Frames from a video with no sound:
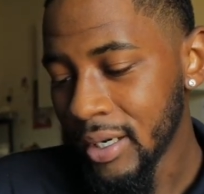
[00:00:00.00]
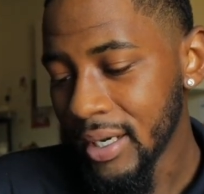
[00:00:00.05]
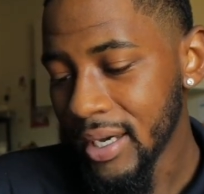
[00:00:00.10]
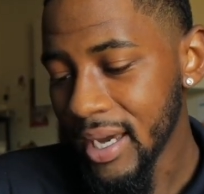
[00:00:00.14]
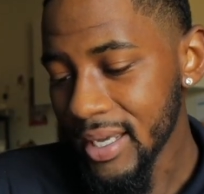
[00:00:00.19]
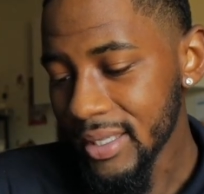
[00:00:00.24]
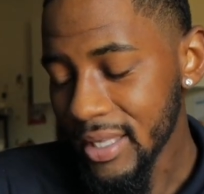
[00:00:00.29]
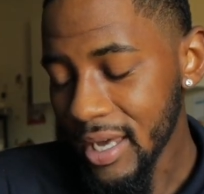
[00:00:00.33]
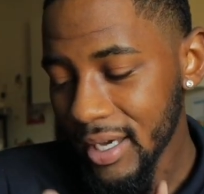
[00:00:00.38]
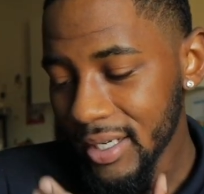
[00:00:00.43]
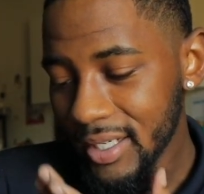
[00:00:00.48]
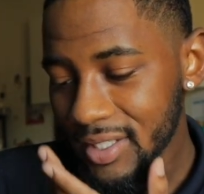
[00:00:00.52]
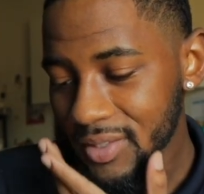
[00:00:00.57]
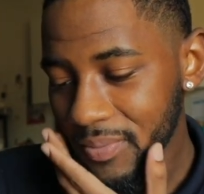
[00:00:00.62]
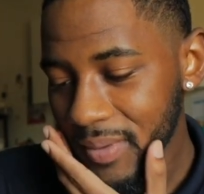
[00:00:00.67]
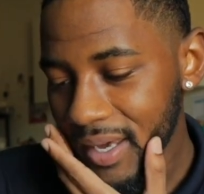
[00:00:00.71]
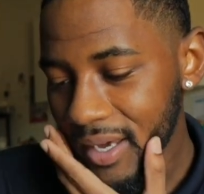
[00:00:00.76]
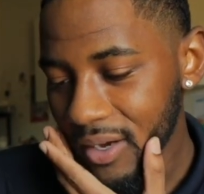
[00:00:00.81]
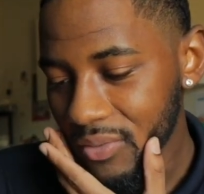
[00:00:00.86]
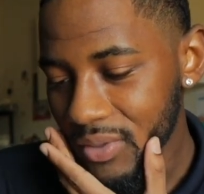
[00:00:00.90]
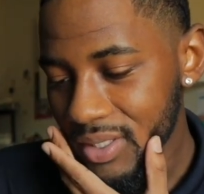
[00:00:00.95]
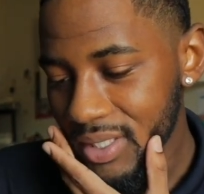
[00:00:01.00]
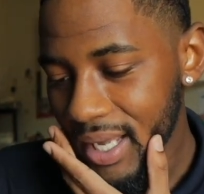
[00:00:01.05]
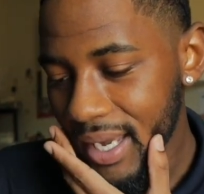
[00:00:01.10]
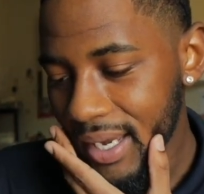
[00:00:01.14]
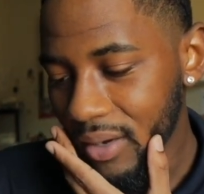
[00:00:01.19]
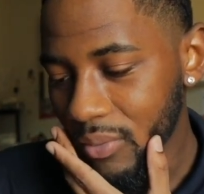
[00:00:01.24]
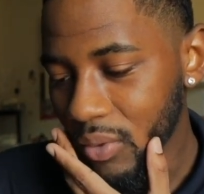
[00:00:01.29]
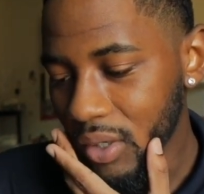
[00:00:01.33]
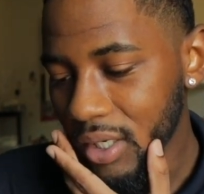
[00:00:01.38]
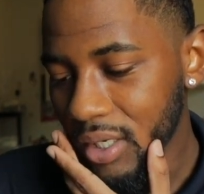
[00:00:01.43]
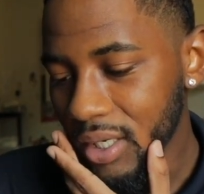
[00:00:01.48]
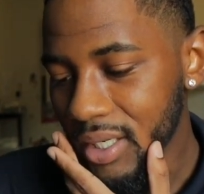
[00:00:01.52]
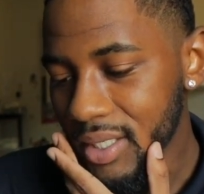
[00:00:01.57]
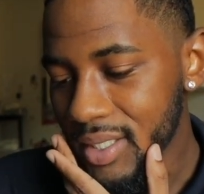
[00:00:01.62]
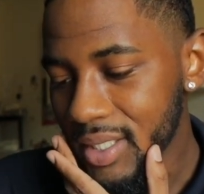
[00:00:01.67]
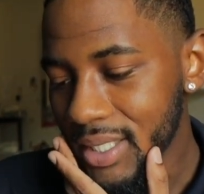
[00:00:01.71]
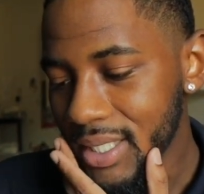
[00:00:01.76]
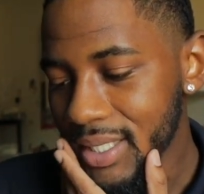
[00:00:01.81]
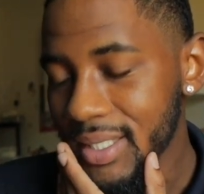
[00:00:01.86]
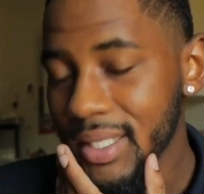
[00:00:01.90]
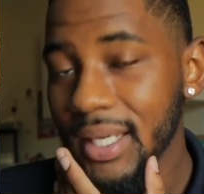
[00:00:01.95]
I thought this man was like one of the
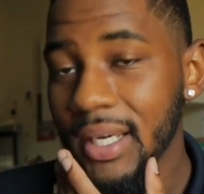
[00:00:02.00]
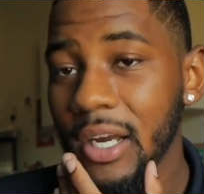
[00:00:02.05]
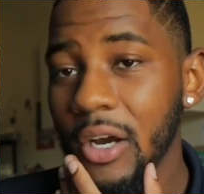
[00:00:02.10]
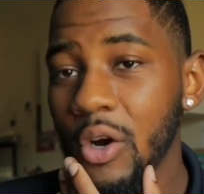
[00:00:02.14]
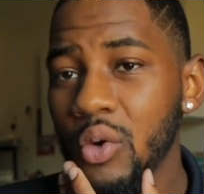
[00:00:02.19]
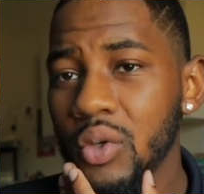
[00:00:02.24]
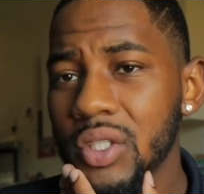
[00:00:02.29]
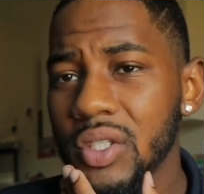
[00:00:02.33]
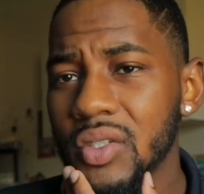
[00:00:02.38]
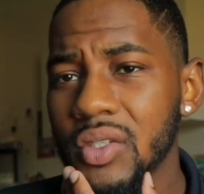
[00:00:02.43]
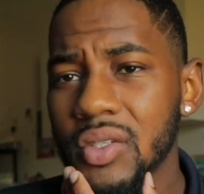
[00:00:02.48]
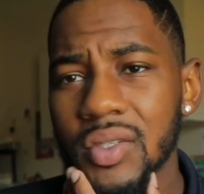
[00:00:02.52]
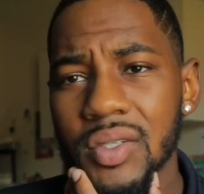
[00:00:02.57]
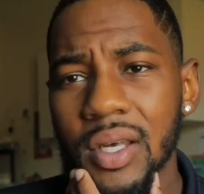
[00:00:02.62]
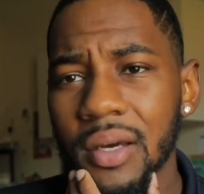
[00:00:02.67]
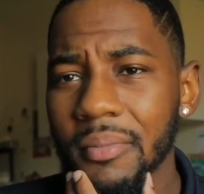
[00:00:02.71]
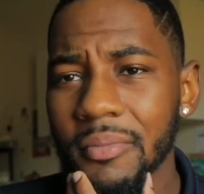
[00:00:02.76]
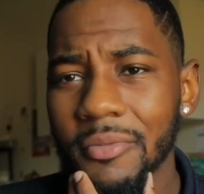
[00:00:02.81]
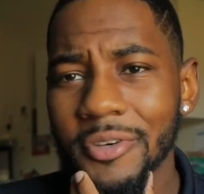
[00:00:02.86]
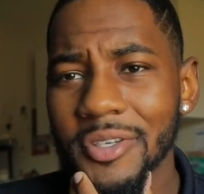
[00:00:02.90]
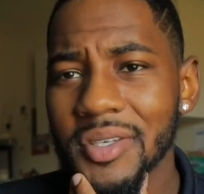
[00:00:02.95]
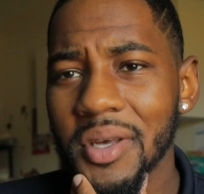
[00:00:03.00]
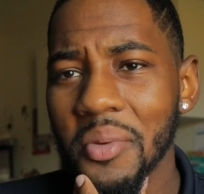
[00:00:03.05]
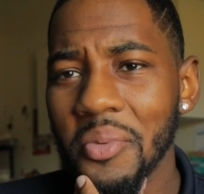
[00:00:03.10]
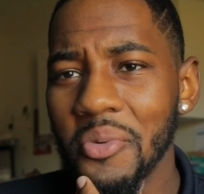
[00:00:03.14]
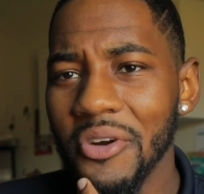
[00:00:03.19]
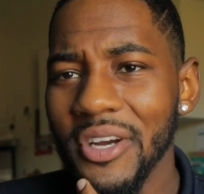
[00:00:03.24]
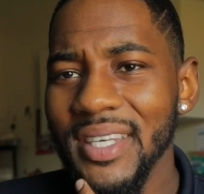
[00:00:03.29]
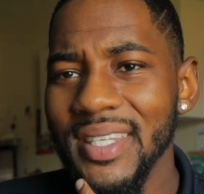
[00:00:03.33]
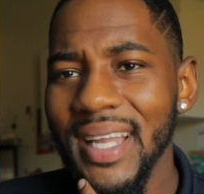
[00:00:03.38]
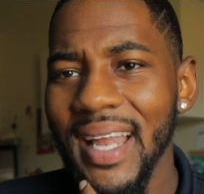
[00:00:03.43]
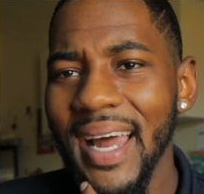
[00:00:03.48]
assistant coaches or something for some reason.